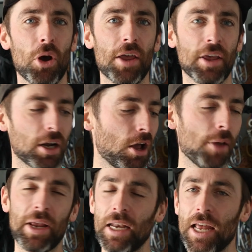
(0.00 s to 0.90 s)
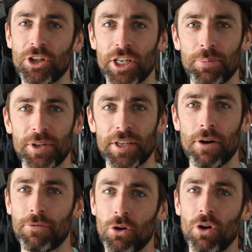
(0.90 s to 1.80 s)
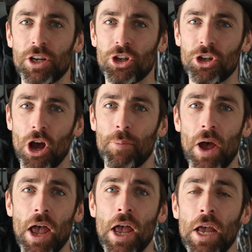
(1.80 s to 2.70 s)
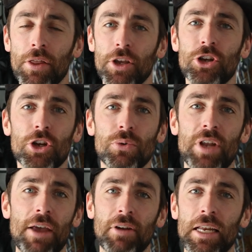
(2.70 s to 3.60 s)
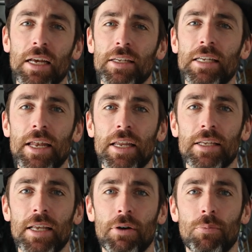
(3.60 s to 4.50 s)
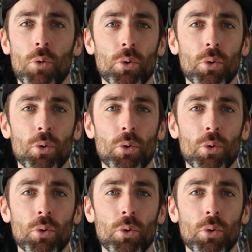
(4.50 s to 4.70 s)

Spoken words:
by the climbing legend himself, Chris Sharma, this shoe definitely does lend itself